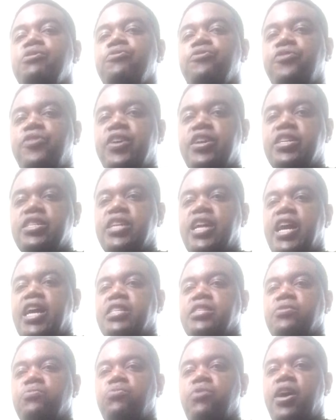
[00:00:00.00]
friends
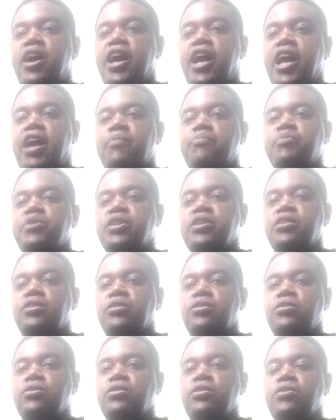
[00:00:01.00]
after what happened
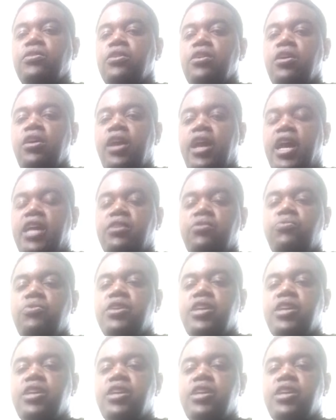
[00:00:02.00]
to, after when